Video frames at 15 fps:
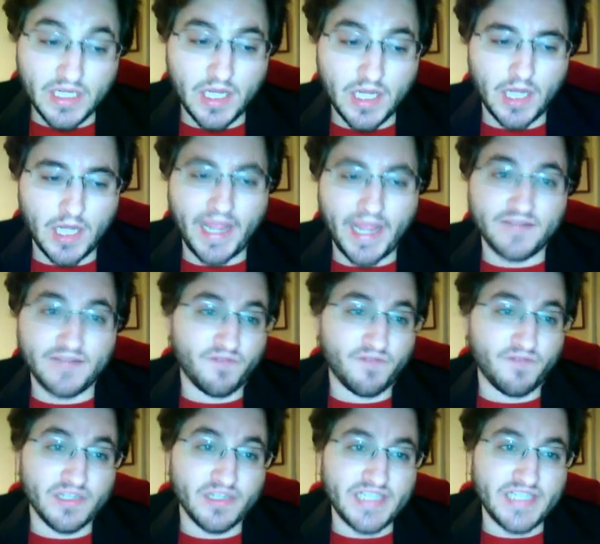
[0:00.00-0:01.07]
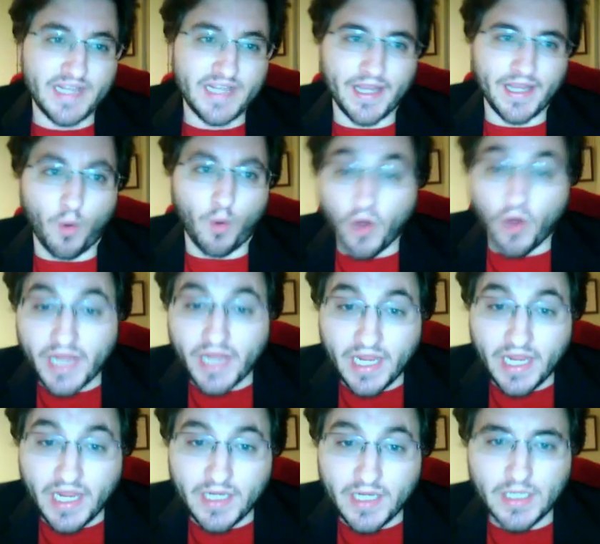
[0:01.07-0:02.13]
And for a state like
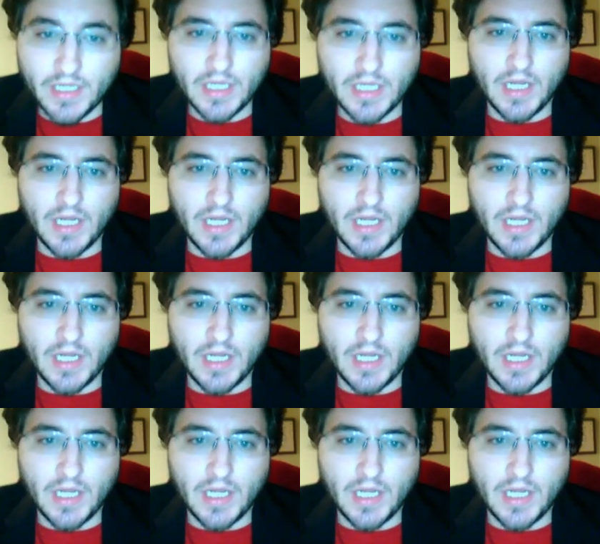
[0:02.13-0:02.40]
Oregon,